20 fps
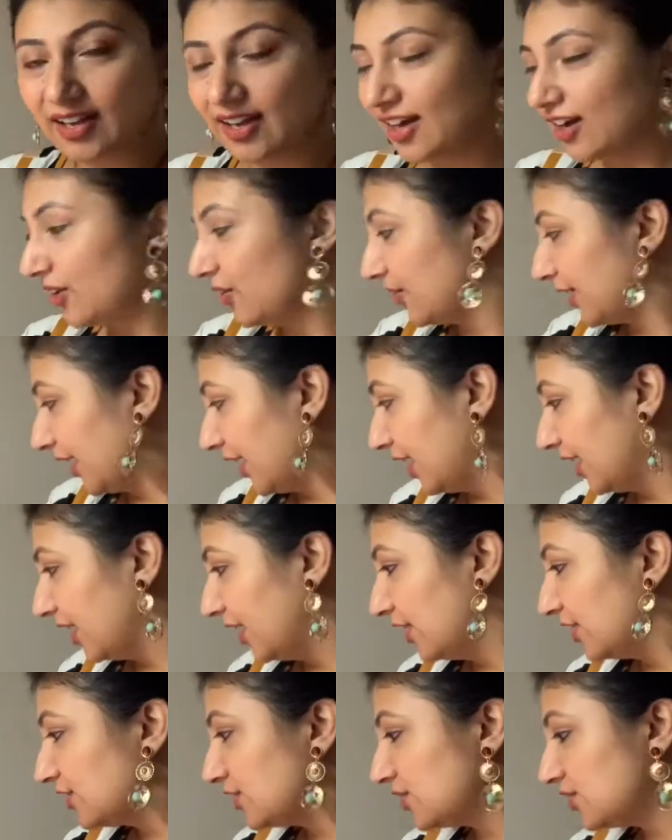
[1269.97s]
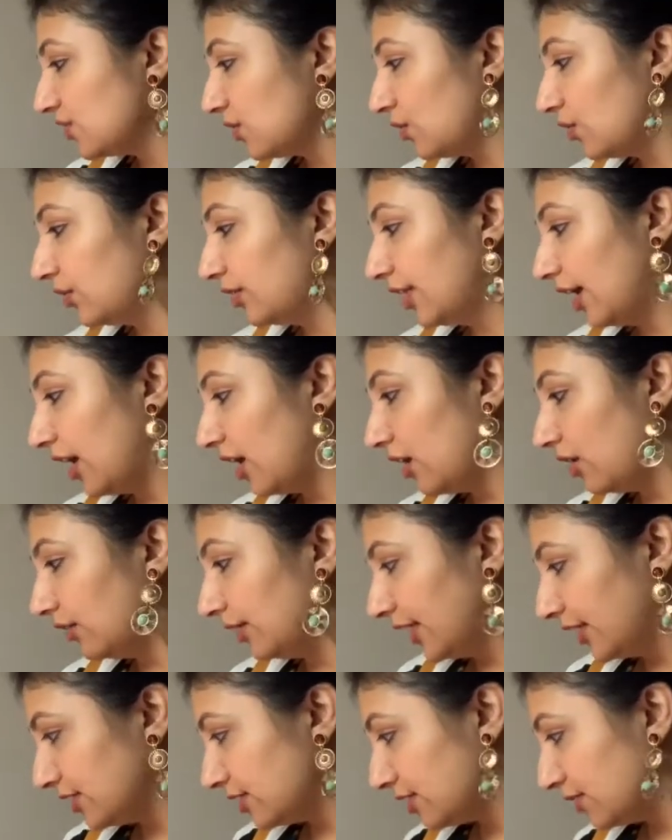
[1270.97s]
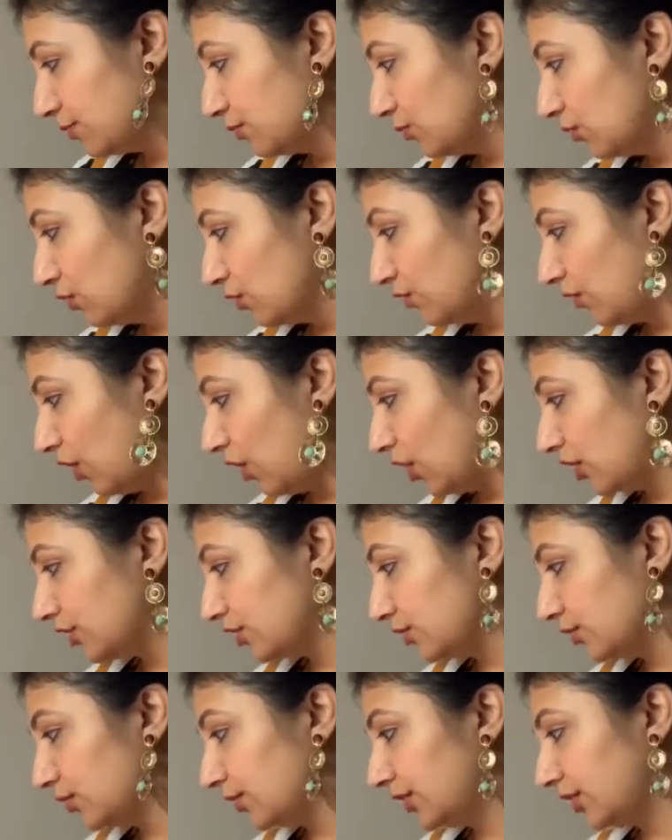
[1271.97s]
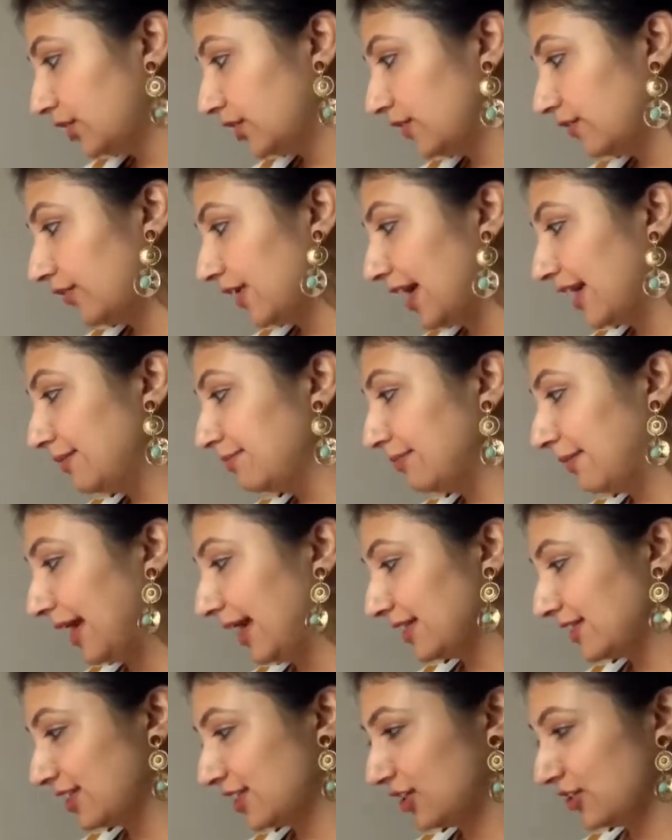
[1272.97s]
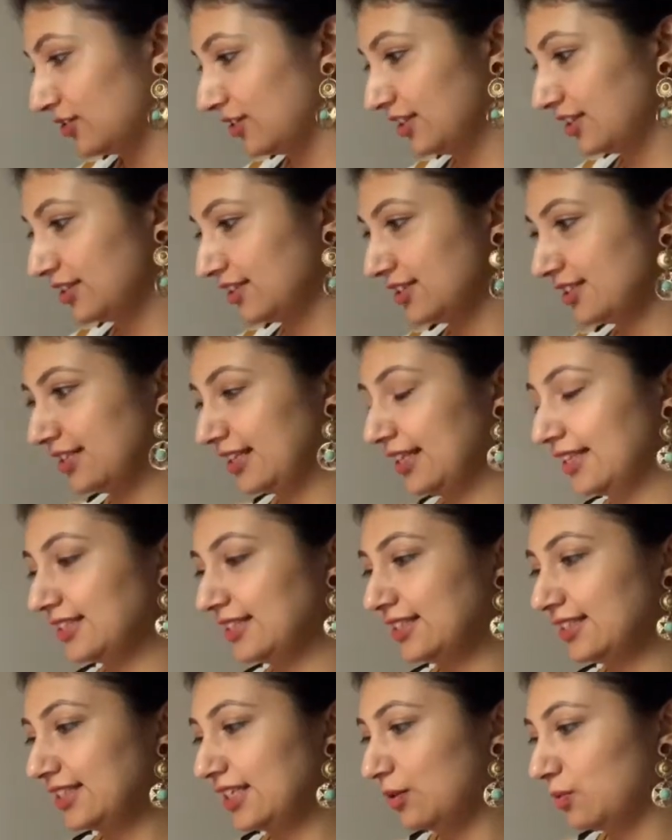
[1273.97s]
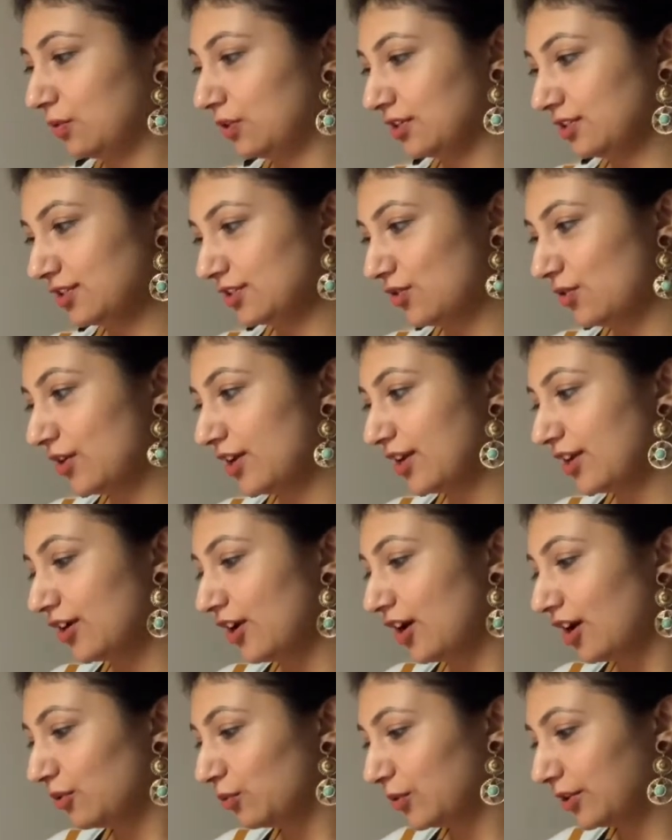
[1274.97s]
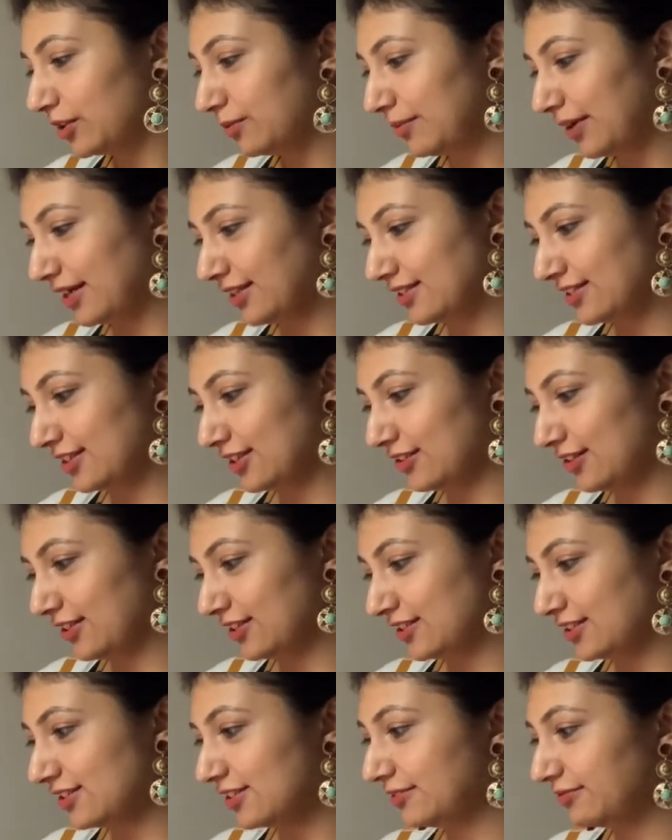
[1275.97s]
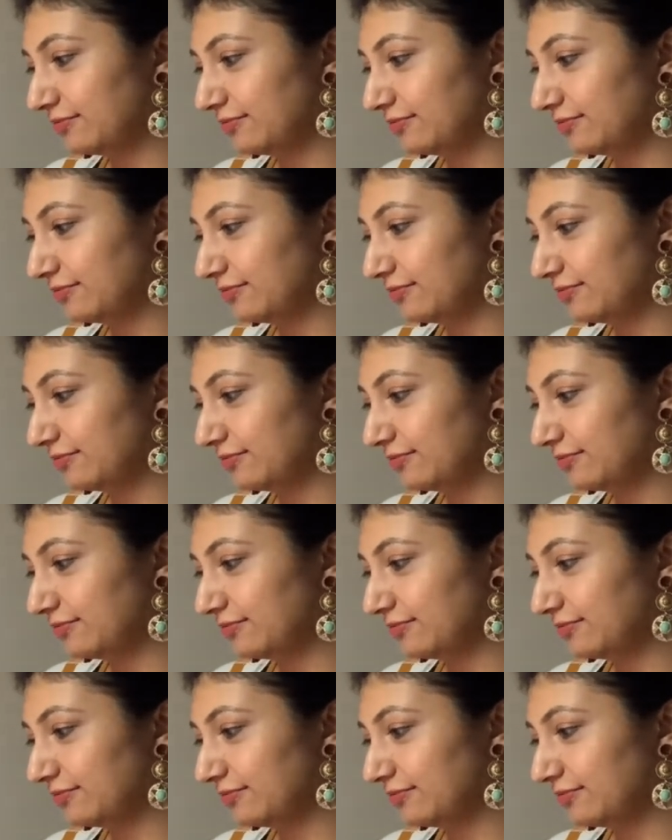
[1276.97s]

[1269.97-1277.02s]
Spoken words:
Okay, so now let's move on to the divine masculines. Let's see what's going on with the masculines.